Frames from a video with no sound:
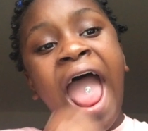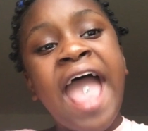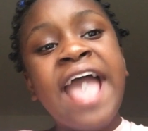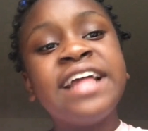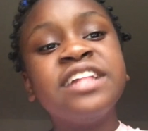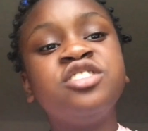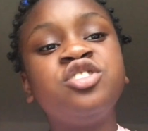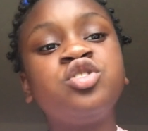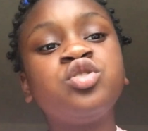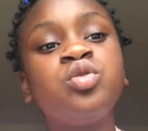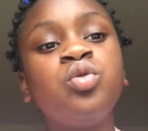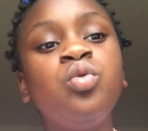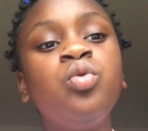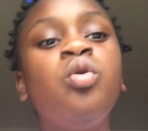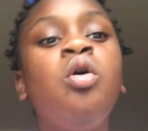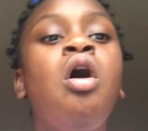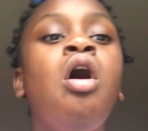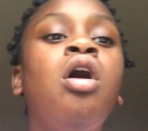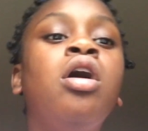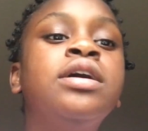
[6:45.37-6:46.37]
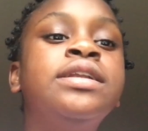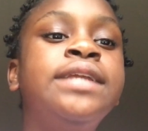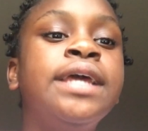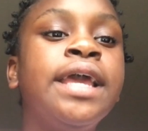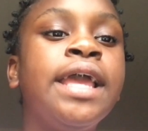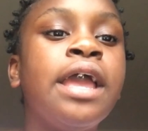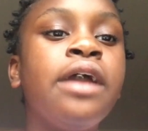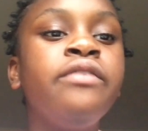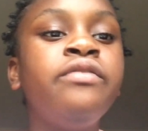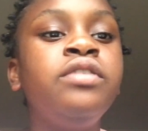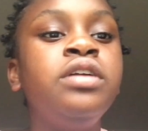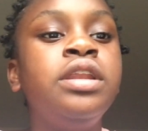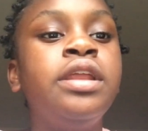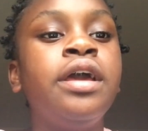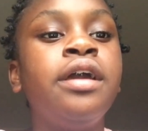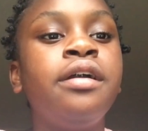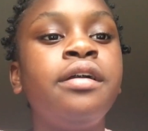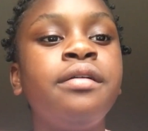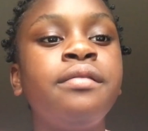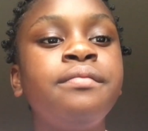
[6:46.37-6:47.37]
in school all day, every
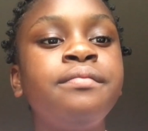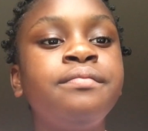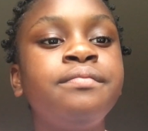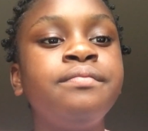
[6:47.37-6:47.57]
day.